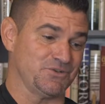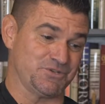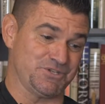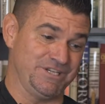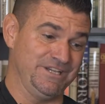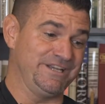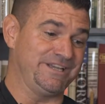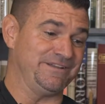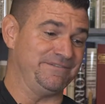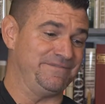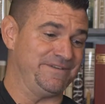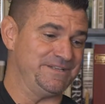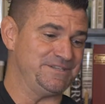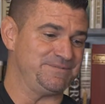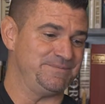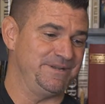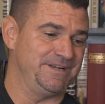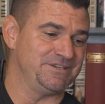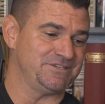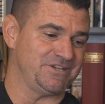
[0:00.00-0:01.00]
she
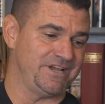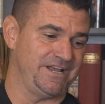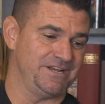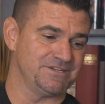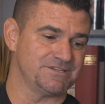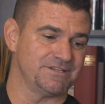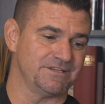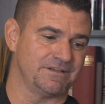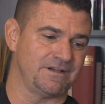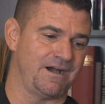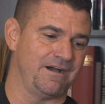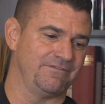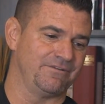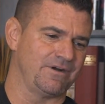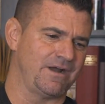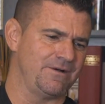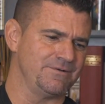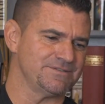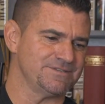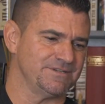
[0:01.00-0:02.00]
convinced me to change the cover.
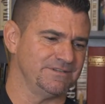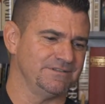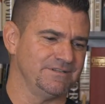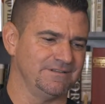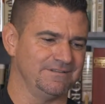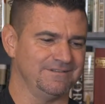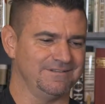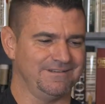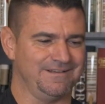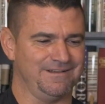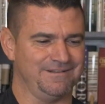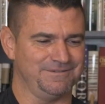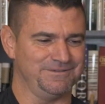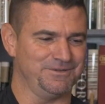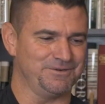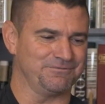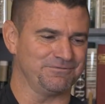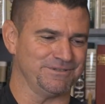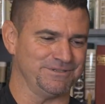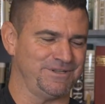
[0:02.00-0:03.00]
I was a
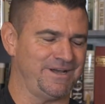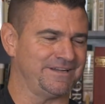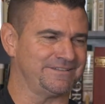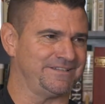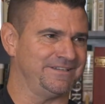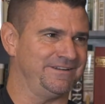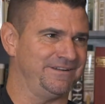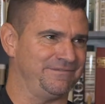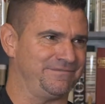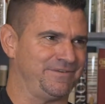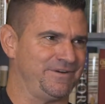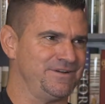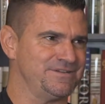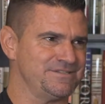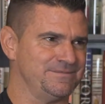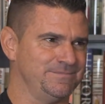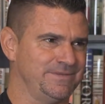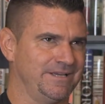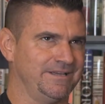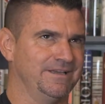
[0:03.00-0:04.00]
little reluctant at
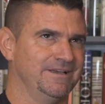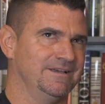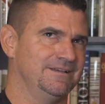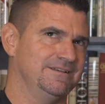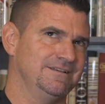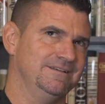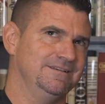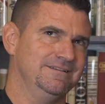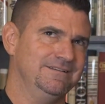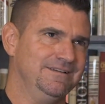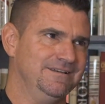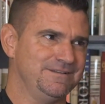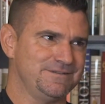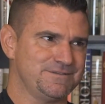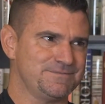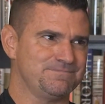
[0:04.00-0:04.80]
first. I'm like, yeah,